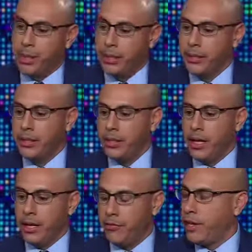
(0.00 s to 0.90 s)
But
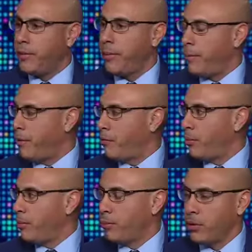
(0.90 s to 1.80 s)
forget about my
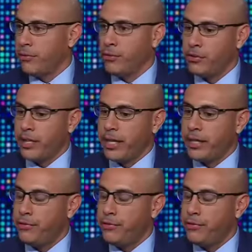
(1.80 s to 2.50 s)
former employer for a second.